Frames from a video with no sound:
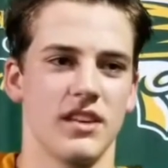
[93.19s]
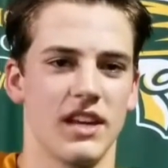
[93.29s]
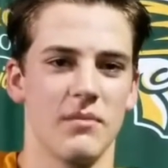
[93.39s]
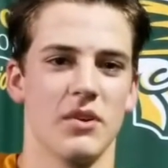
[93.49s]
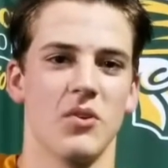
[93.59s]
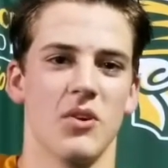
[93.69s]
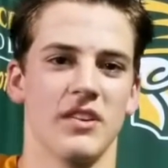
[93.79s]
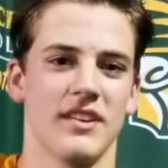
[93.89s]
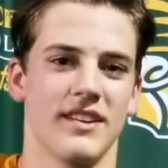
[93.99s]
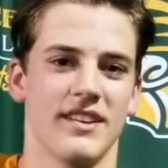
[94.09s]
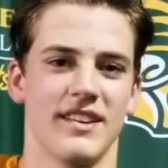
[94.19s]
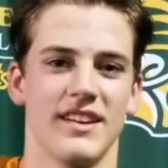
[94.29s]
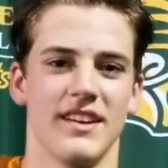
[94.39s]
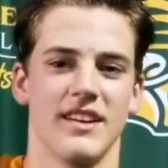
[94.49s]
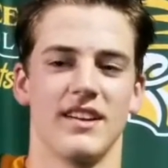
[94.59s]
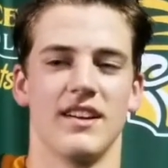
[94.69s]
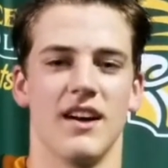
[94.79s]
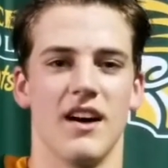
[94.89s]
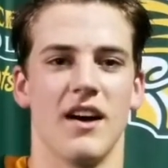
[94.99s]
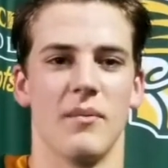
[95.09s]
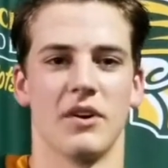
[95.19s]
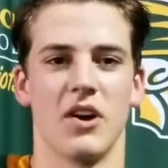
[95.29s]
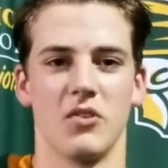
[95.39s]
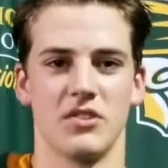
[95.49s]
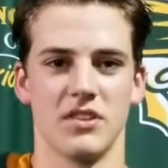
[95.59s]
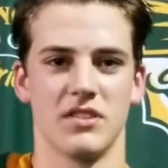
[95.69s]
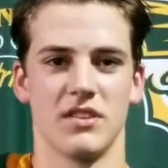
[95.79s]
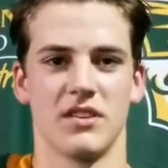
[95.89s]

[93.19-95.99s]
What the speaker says: keep me going. My coaches,